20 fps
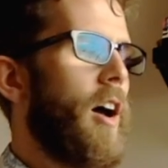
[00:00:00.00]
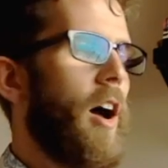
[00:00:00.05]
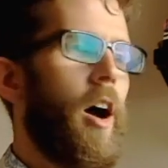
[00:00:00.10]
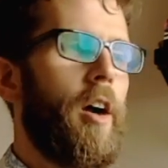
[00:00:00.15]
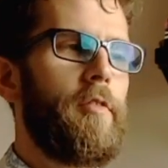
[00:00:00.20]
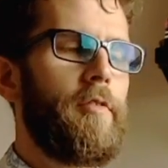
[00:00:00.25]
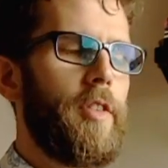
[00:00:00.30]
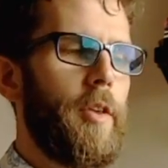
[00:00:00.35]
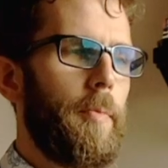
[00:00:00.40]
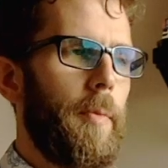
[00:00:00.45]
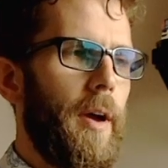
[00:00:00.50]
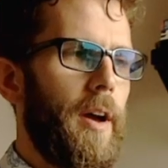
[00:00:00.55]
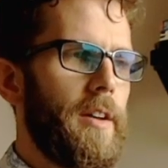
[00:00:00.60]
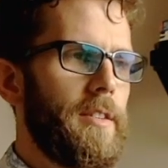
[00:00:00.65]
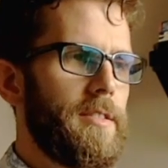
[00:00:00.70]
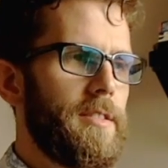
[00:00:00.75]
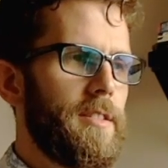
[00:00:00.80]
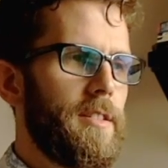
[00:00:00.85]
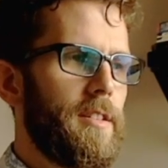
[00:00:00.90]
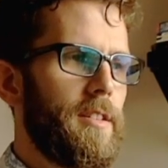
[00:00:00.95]
Over the
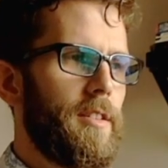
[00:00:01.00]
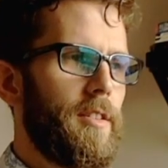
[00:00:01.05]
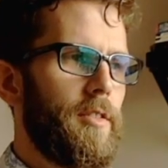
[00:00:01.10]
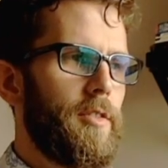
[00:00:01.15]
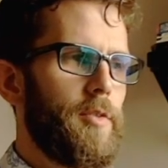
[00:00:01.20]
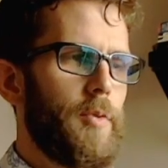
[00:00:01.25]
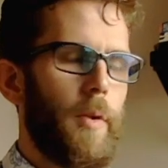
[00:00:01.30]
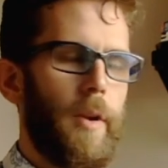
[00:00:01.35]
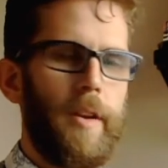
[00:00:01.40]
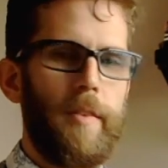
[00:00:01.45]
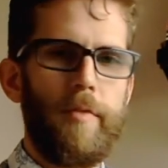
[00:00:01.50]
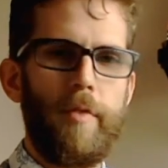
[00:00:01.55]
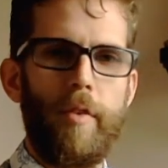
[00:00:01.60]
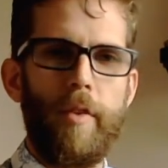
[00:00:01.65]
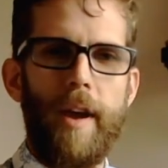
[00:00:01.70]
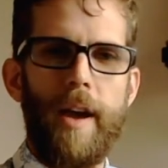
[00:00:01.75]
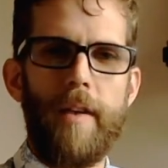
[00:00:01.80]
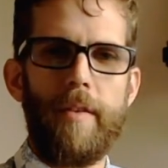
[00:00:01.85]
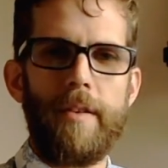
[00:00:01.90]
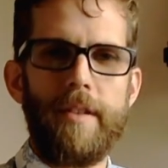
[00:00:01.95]
past
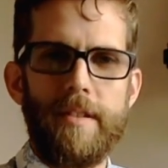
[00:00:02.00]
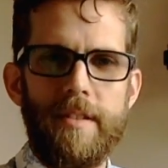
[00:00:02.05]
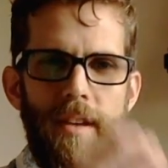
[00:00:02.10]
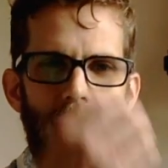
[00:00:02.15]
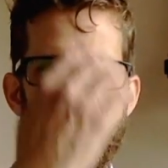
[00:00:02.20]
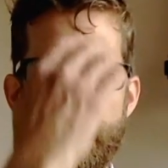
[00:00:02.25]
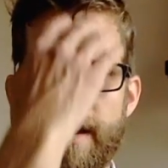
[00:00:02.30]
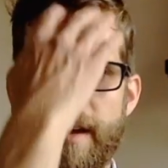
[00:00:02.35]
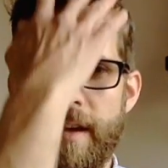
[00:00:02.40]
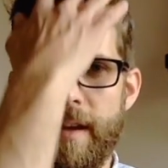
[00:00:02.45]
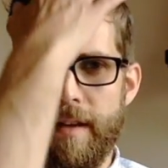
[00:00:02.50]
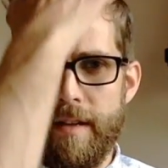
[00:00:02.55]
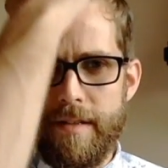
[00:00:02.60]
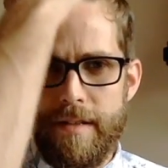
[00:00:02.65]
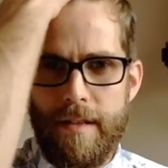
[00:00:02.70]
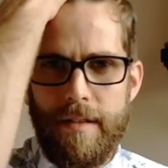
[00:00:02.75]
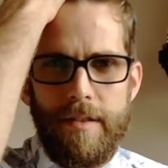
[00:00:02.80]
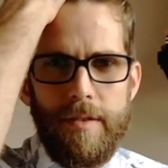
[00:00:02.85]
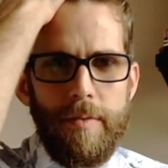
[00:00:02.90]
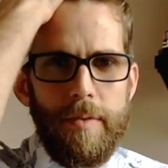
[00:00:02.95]
24 hours,
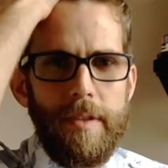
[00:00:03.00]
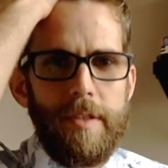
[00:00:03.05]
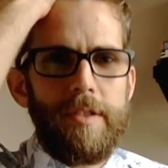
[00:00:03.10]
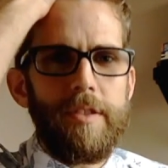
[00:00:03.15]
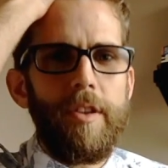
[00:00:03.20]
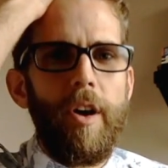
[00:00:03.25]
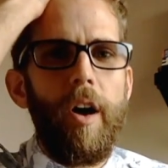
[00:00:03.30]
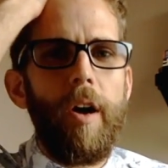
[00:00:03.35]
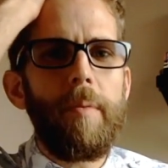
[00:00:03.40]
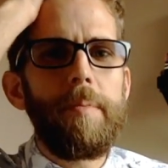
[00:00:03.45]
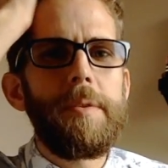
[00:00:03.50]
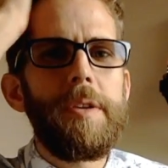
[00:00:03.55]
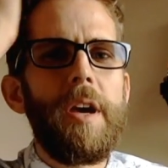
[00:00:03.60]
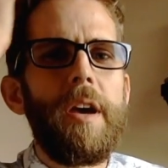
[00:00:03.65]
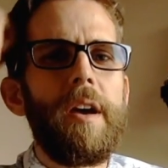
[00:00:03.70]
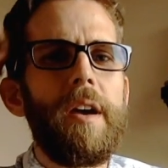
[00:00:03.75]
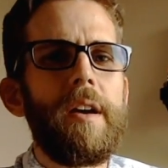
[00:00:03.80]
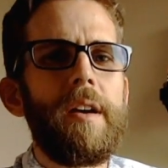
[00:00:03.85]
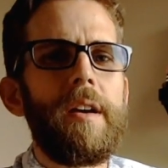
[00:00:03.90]
since we stopped,